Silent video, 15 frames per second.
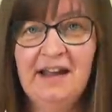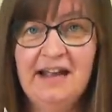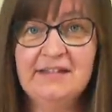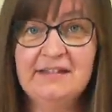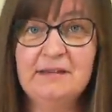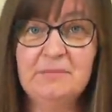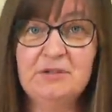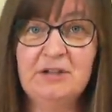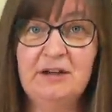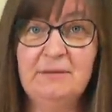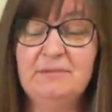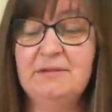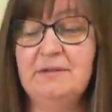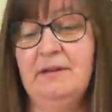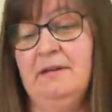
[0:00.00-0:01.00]
And
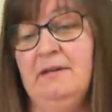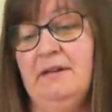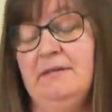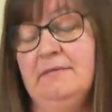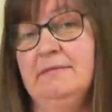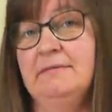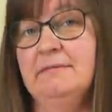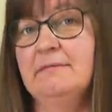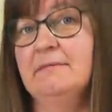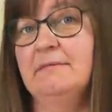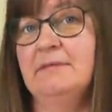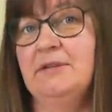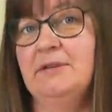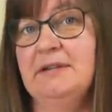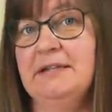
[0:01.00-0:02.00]
sometimes, you know,
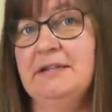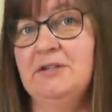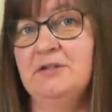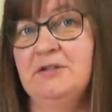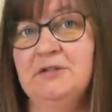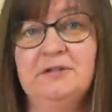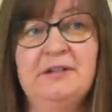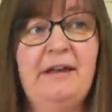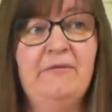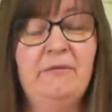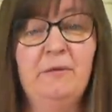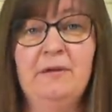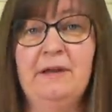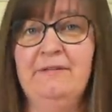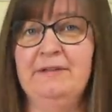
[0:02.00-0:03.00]
you need to just have
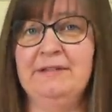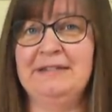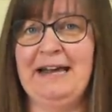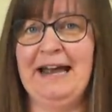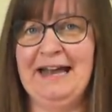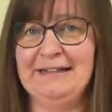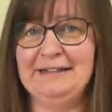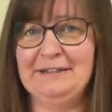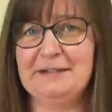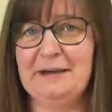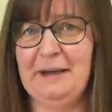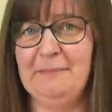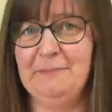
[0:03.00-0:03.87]
whatever's to hand.